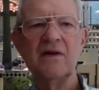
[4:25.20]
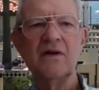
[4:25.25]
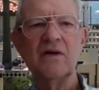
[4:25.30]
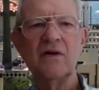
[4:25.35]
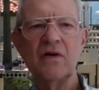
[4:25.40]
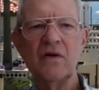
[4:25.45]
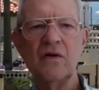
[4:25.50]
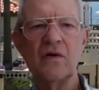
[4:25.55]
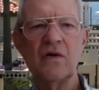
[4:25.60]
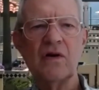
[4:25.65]

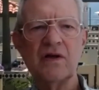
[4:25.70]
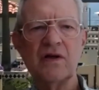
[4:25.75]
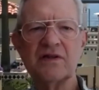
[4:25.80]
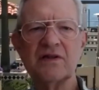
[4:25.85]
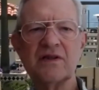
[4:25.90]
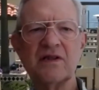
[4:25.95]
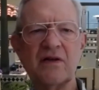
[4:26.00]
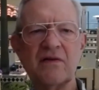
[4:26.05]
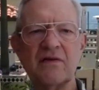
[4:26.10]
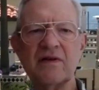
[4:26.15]
who
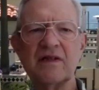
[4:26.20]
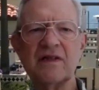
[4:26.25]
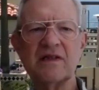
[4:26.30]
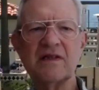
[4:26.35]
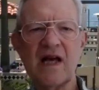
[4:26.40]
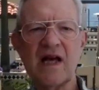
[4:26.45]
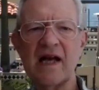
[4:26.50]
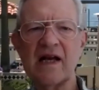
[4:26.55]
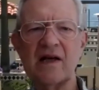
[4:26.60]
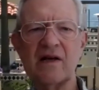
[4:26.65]
lost their
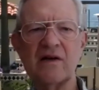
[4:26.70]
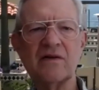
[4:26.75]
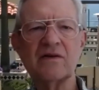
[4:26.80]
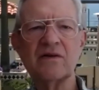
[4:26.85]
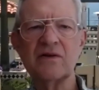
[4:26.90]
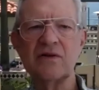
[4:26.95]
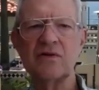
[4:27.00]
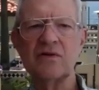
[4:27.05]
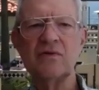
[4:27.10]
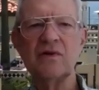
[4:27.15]
entire
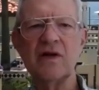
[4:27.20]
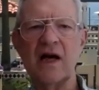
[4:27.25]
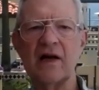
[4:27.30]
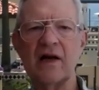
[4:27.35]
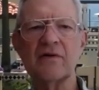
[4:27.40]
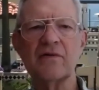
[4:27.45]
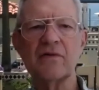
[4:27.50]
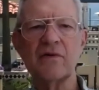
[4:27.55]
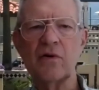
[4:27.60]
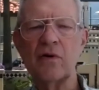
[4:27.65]
$2
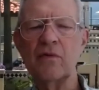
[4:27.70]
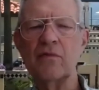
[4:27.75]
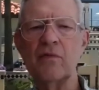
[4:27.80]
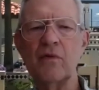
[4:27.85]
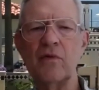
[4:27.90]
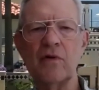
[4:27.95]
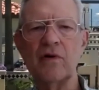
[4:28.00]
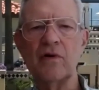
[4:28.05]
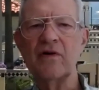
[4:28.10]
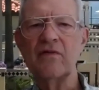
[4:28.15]
or
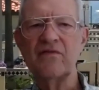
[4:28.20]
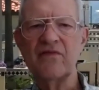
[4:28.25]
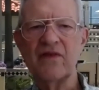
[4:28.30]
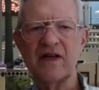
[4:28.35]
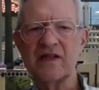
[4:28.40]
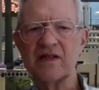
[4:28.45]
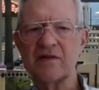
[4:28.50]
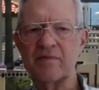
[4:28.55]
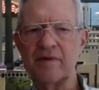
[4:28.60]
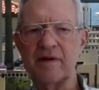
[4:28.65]
more
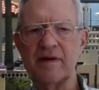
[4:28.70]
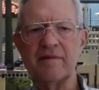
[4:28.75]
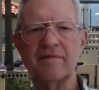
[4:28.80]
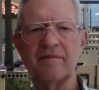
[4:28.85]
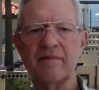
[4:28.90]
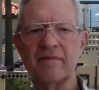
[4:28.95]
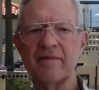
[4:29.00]
investment.